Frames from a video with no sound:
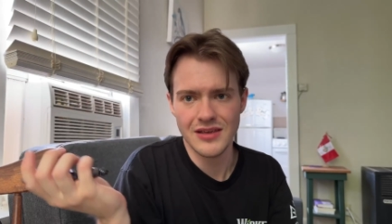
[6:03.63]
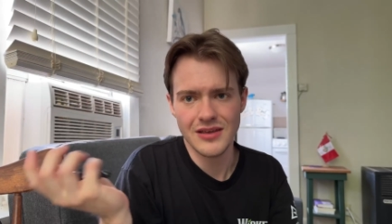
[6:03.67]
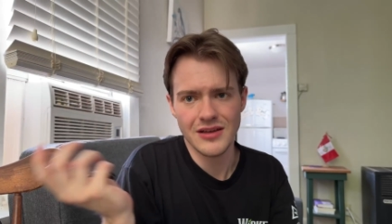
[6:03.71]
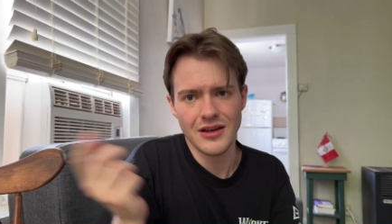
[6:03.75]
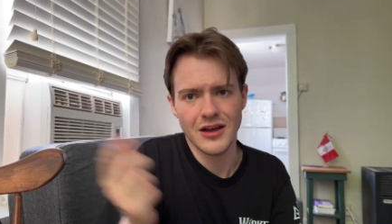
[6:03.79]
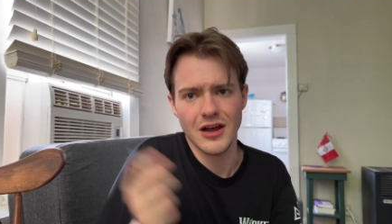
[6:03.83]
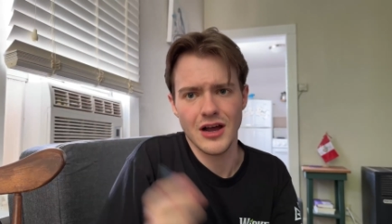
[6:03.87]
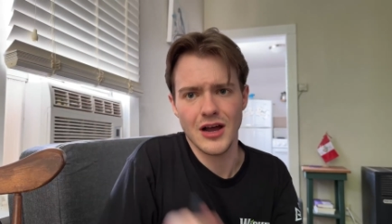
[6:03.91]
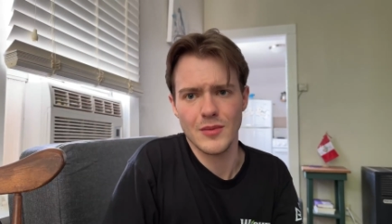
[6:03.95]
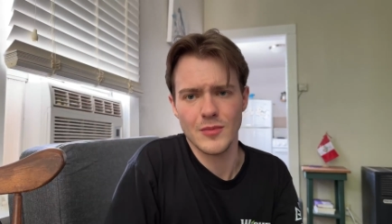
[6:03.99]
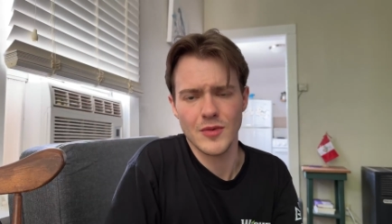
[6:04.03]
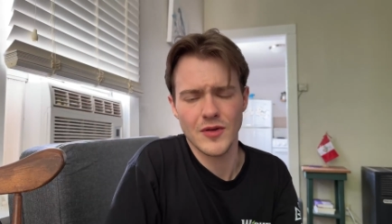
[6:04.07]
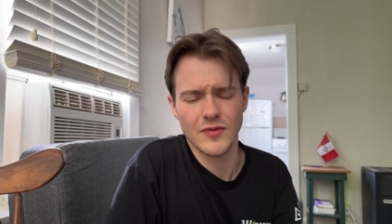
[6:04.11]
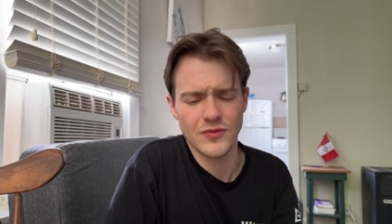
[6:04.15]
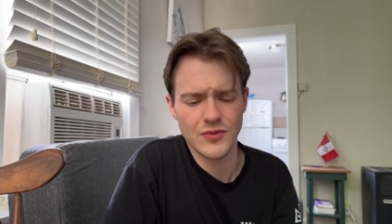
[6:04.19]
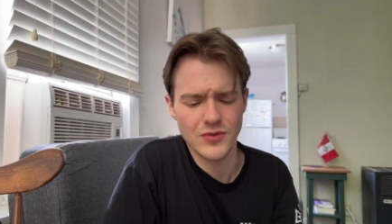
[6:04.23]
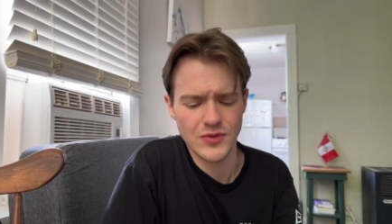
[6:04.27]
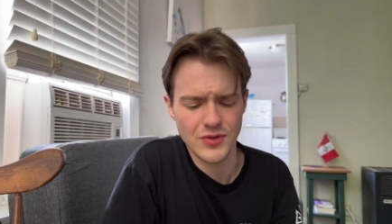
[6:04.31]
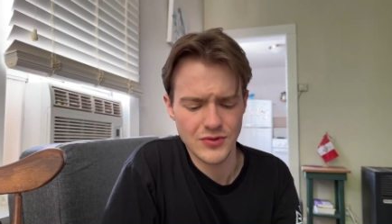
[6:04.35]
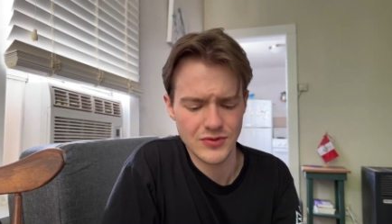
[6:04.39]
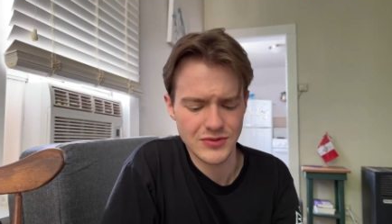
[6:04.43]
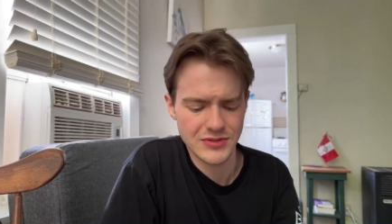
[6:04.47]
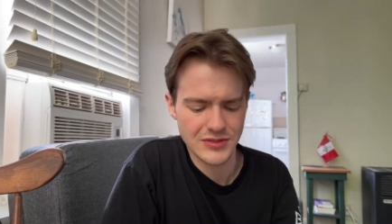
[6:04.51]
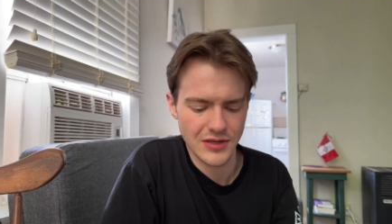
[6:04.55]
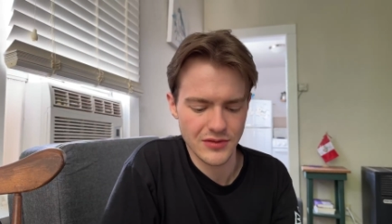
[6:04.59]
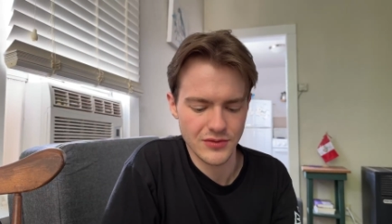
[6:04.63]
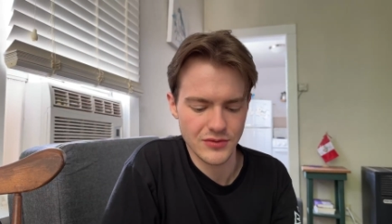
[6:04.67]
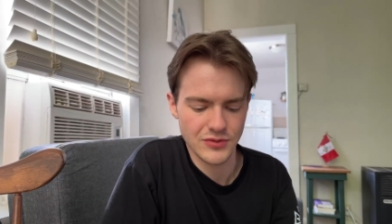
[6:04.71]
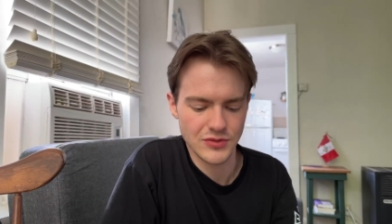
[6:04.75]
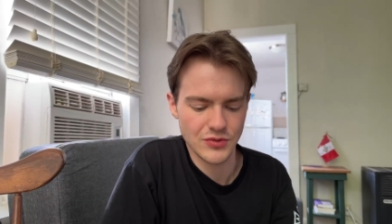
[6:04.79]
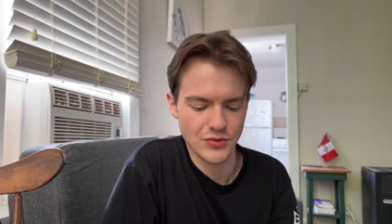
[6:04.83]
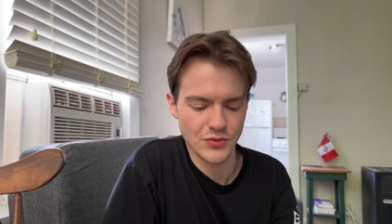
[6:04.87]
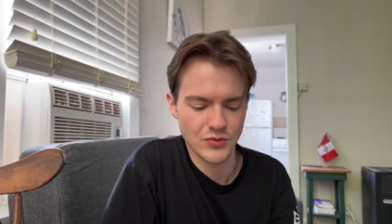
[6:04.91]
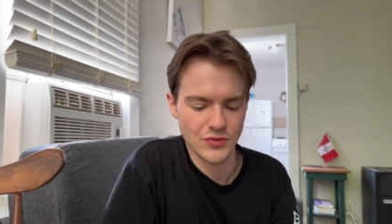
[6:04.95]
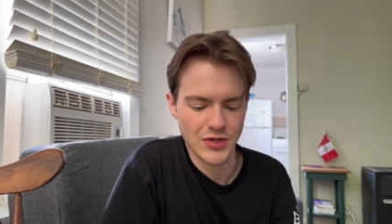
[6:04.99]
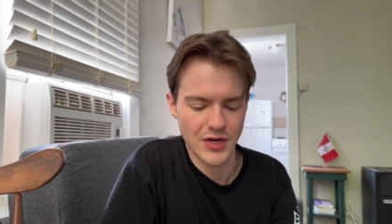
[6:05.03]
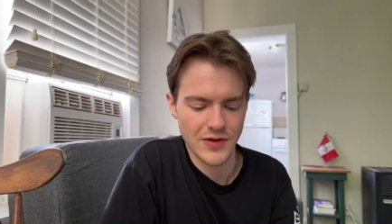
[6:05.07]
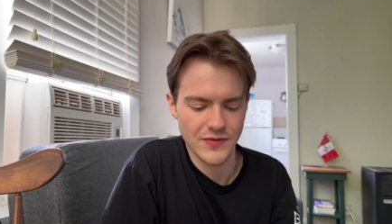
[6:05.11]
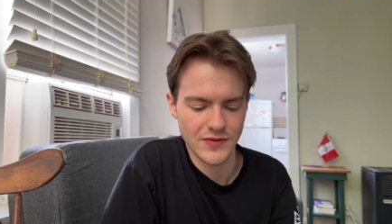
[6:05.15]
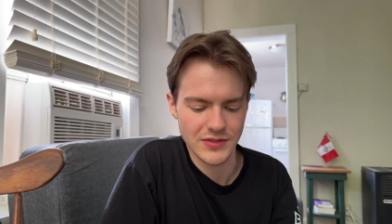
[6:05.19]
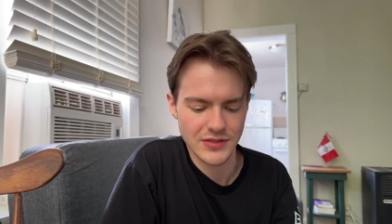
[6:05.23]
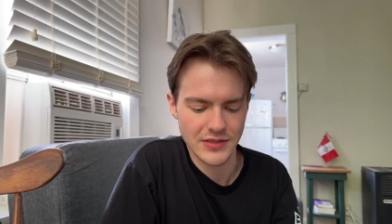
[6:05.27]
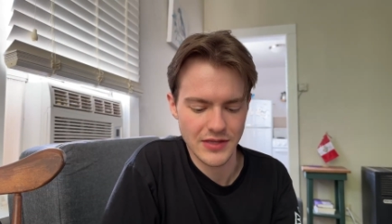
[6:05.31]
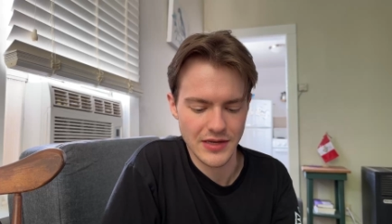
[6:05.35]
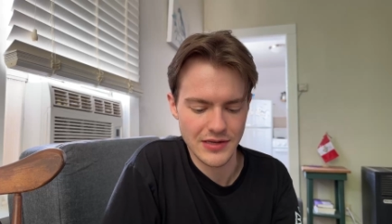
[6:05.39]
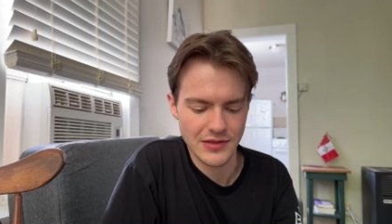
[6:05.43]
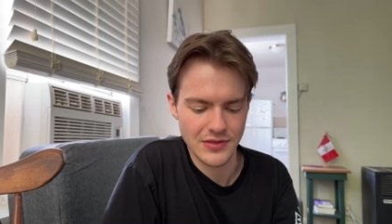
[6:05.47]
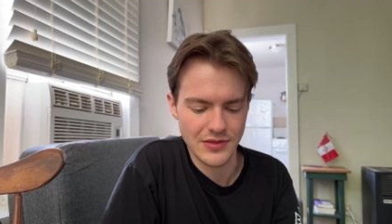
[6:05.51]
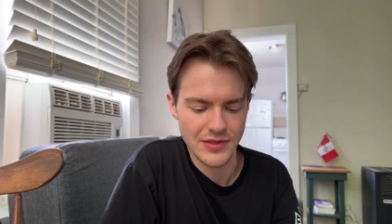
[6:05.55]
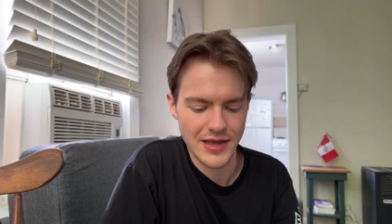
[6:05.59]
if you use other screwdrivers
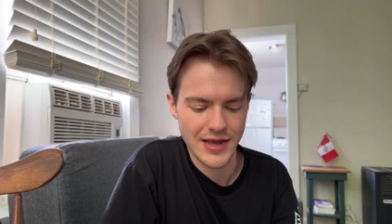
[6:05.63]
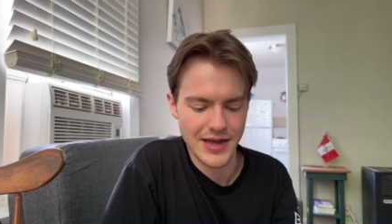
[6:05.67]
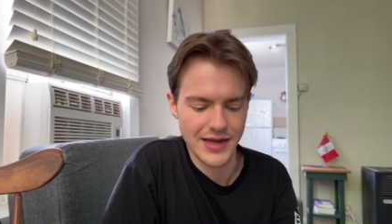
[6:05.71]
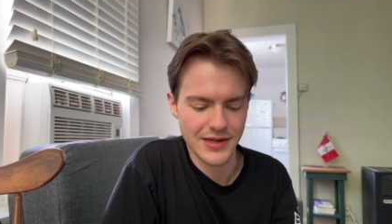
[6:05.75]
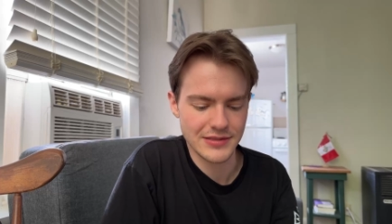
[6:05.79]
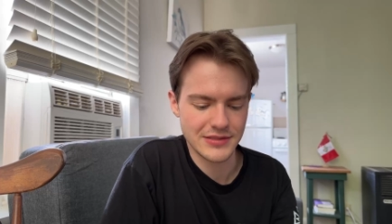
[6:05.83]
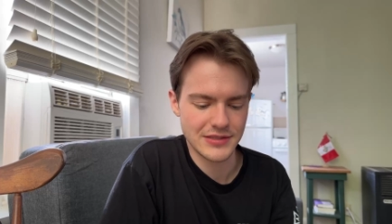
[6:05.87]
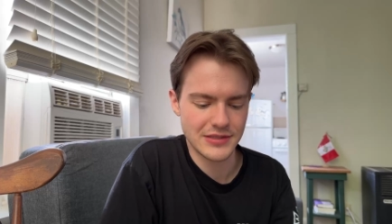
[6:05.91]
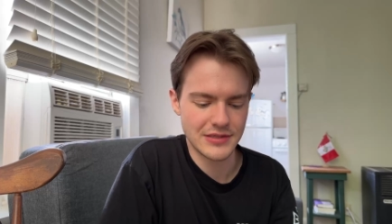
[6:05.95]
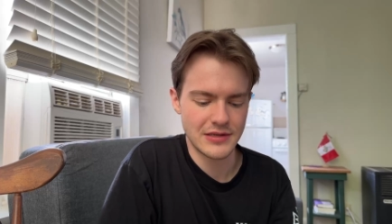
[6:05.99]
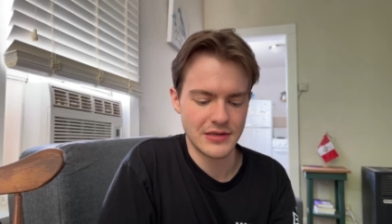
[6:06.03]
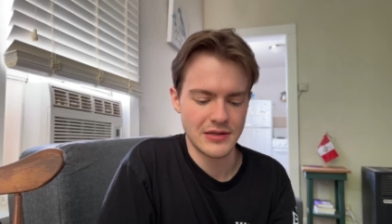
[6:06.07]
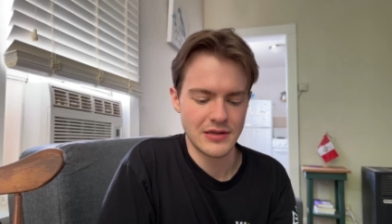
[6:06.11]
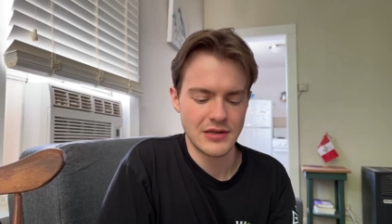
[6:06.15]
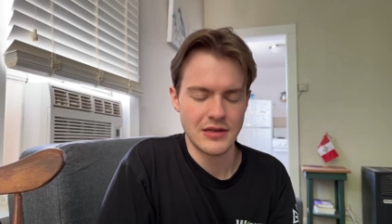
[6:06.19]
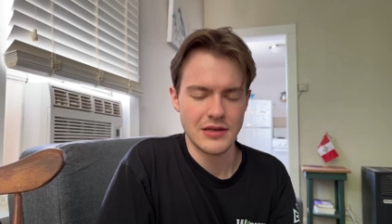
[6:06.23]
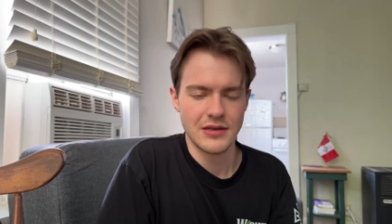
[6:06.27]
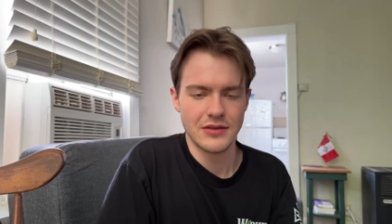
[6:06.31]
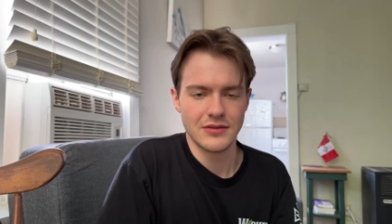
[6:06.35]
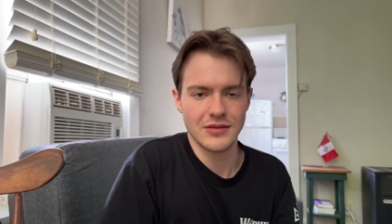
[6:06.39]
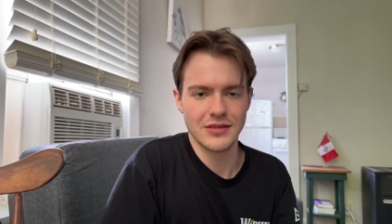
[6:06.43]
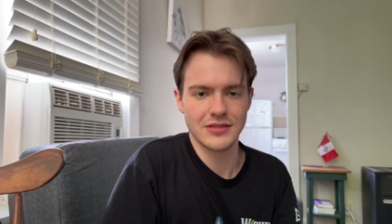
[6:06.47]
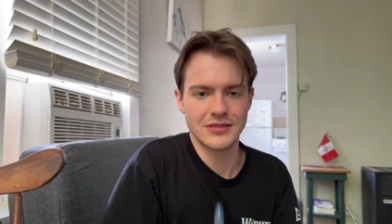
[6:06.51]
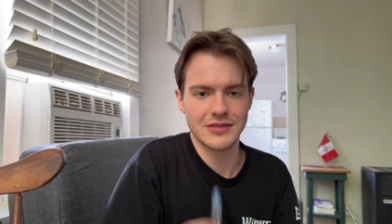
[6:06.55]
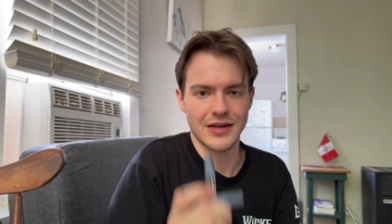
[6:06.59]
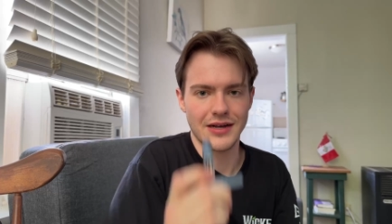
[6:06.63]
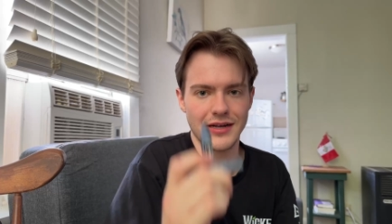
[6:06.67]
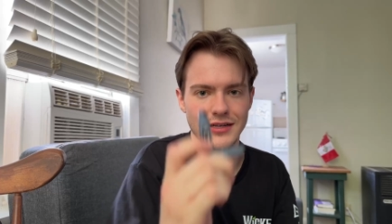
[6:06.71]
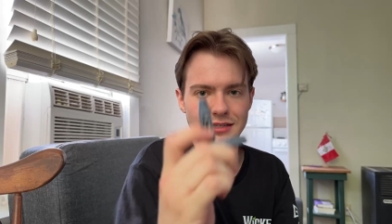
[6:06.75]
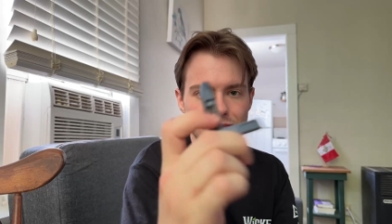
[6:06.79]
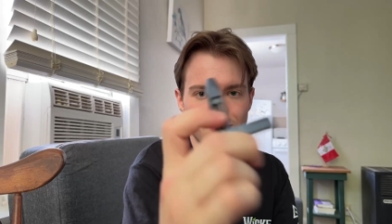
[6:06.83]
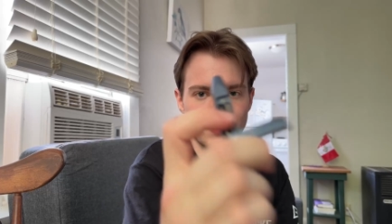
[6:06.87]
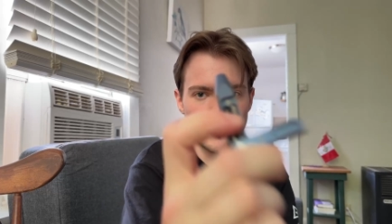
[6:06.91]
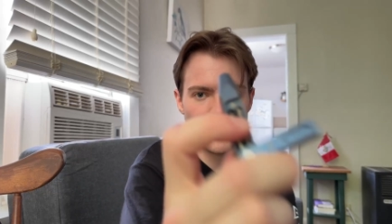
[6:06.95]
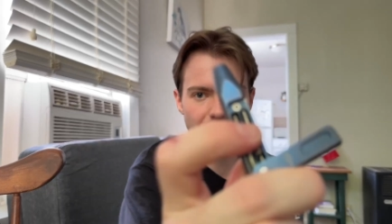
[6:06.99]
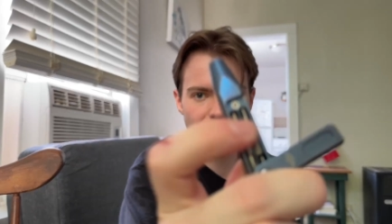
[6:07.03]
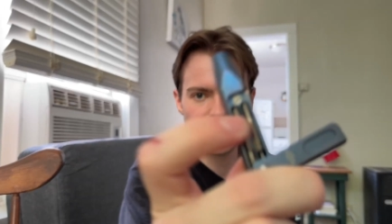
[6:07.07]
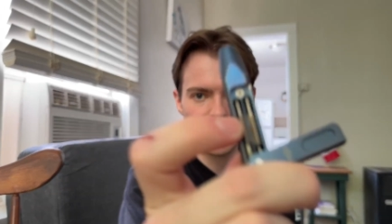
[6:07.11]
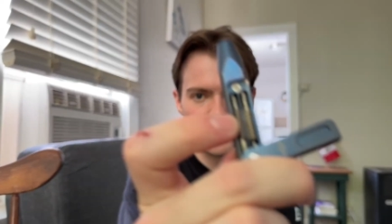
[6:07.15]
like that. This guy has a bunch of